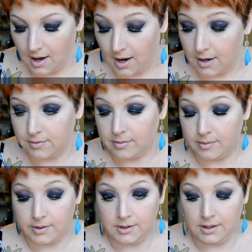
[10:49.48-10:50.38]
I
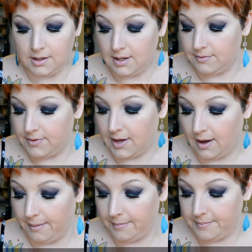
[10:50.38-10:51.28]
really love
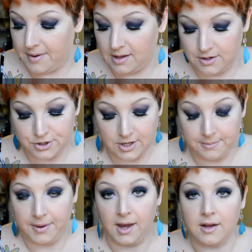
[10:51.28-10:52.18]
that Bella
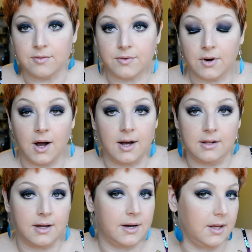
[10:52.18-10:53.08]
Champagne for
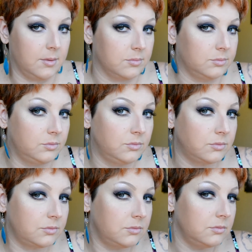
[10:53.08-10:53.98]
highlighting.
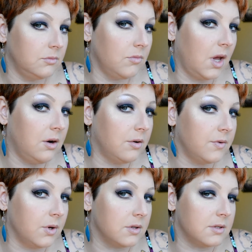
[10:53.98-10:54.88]
I don't know if
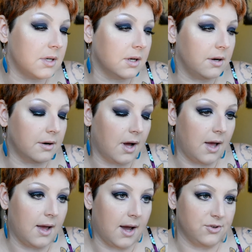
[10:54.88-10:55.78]
you can see it or
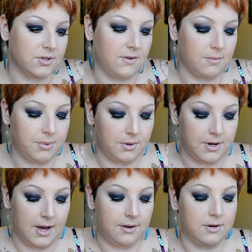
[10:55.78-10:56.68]
not. I just haven't pulled
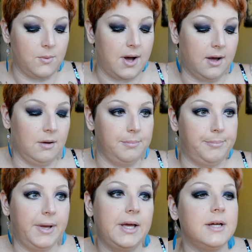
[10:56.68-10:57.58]
it out in a while,
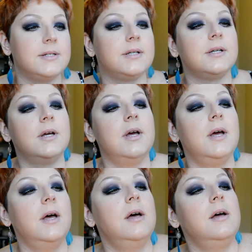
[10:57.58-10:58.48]
but
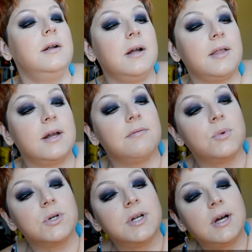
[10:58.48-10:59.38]
now that I have
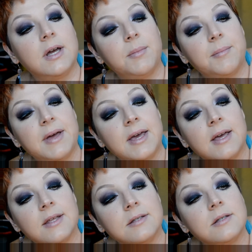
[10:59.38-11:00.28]
more time on my
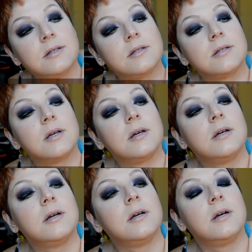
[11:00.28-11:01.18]
hands,
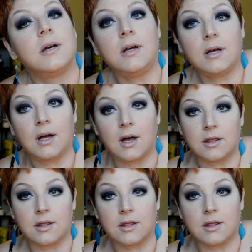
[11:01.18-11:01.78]
I